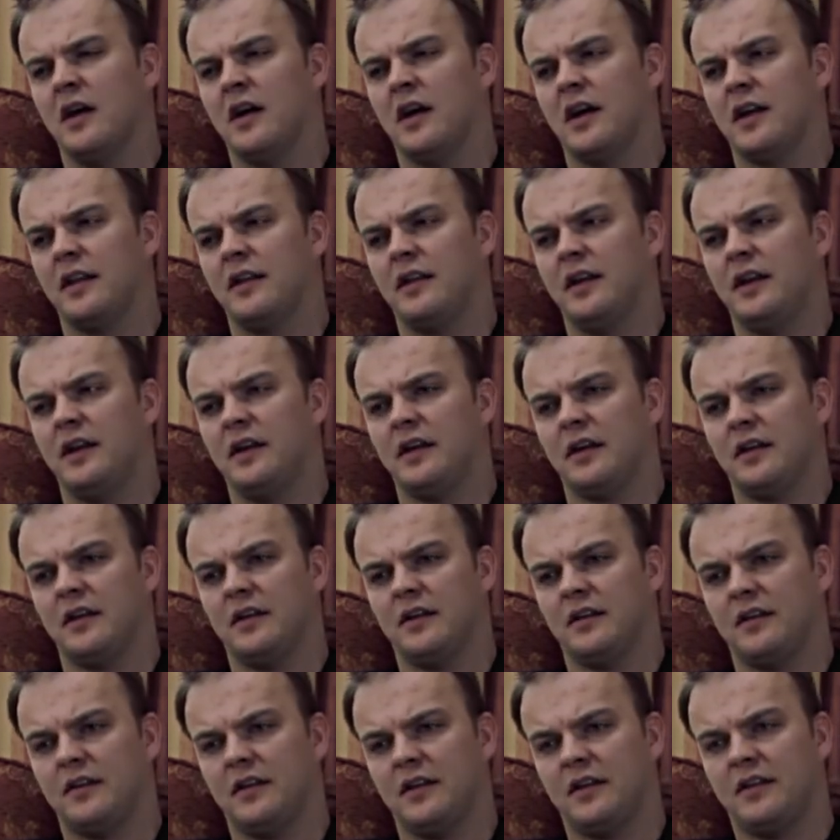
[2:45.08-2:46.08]
I think
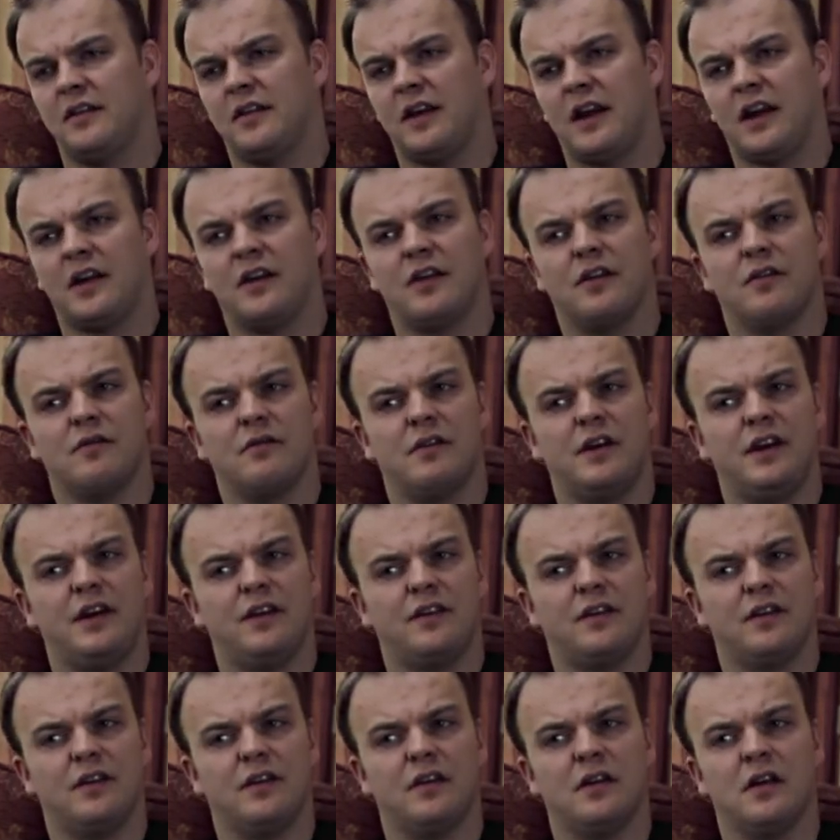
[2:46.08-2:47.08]
the second
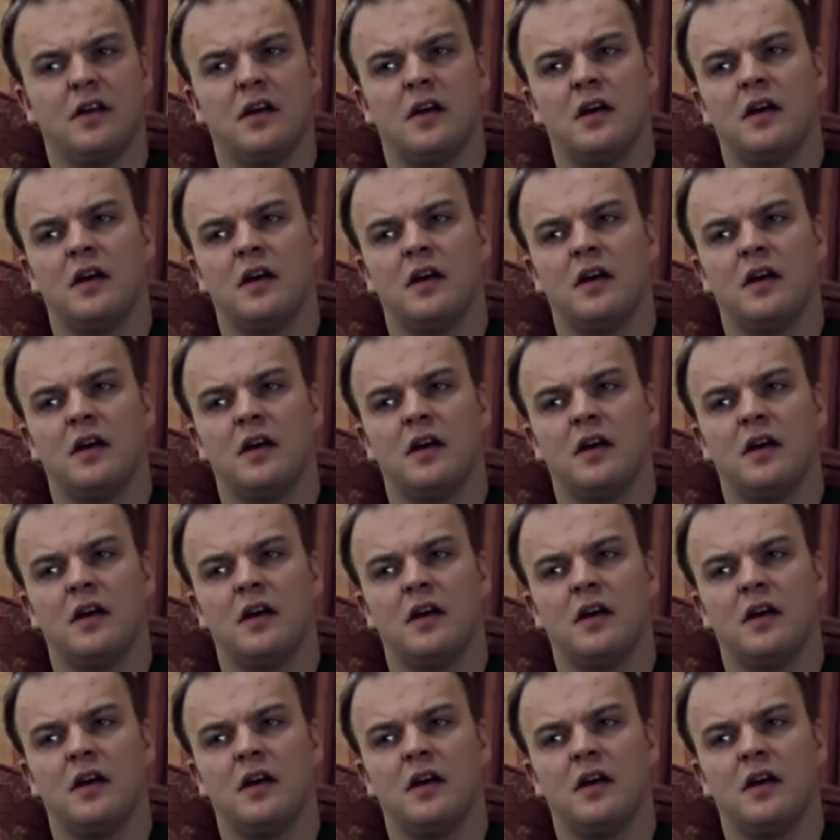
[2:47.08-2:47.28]
reason,